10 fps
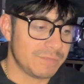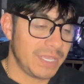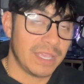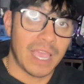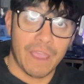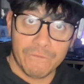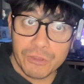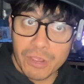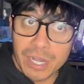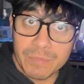me, have you
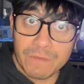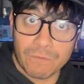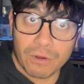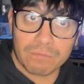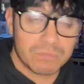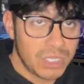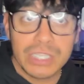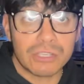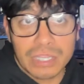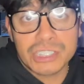done it before?
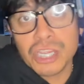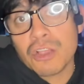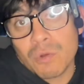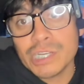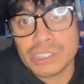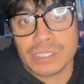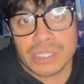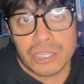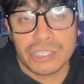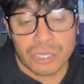These are legit questions
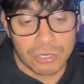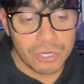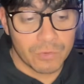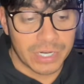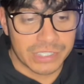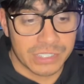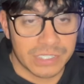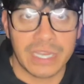and these are good questions.